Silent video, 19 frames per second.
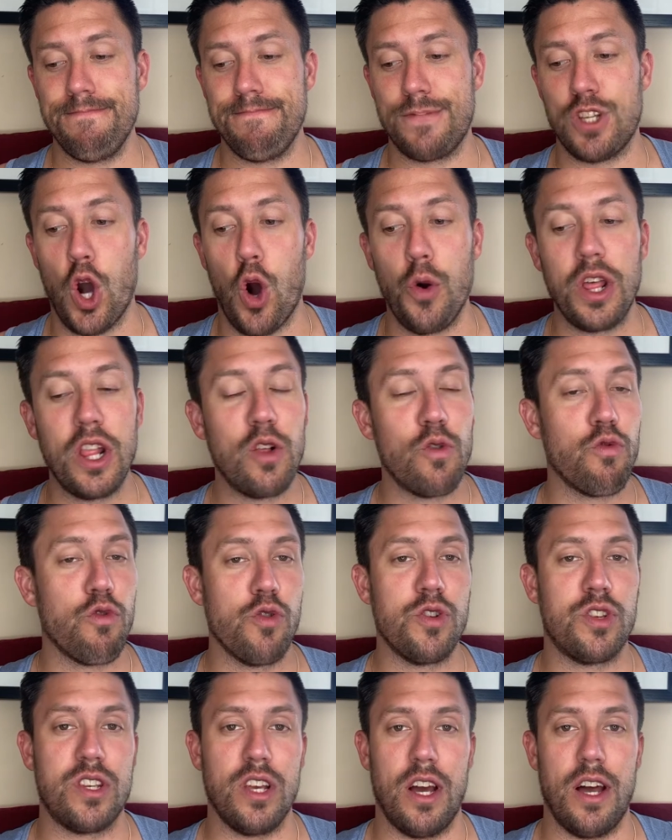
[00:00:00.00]
Tony La
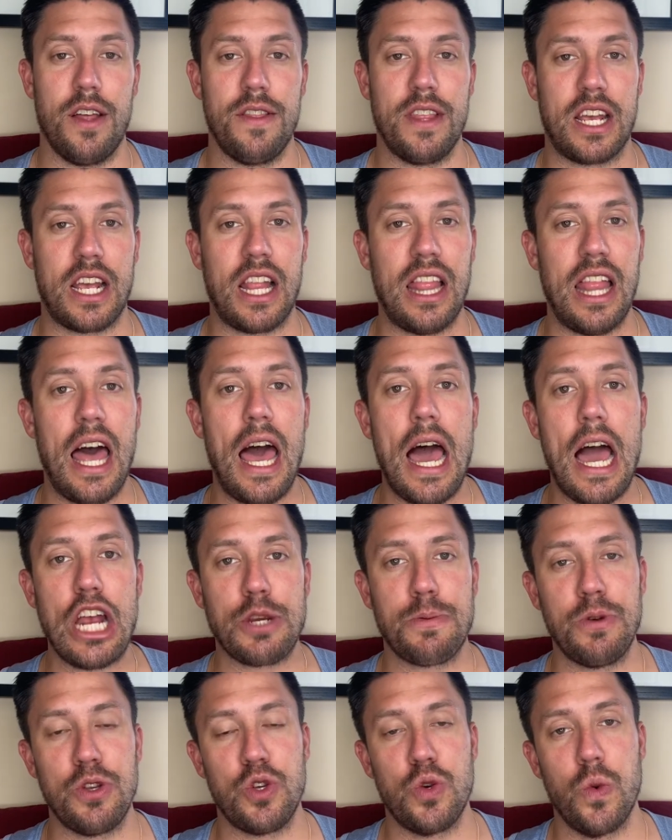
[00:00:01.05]
Russa, the
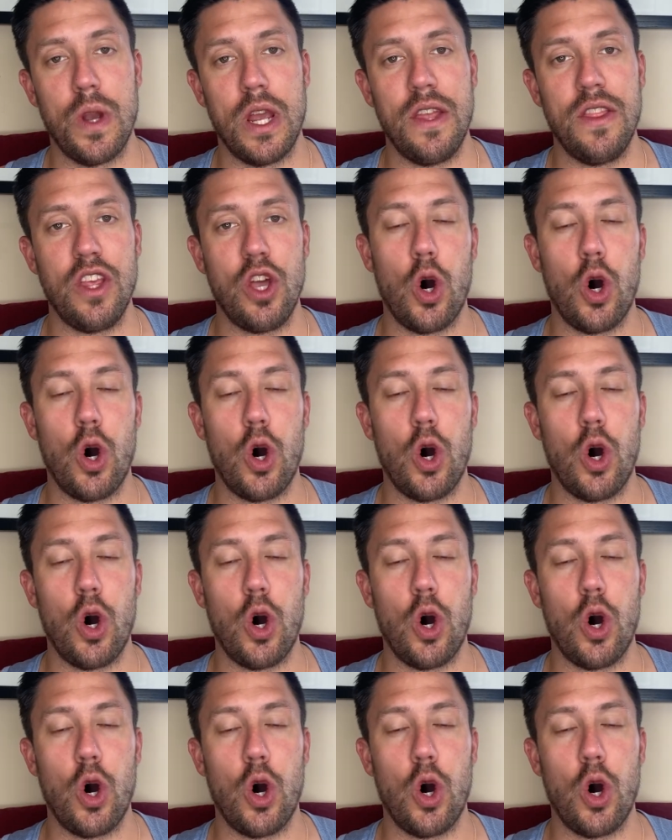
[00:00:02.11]
clash between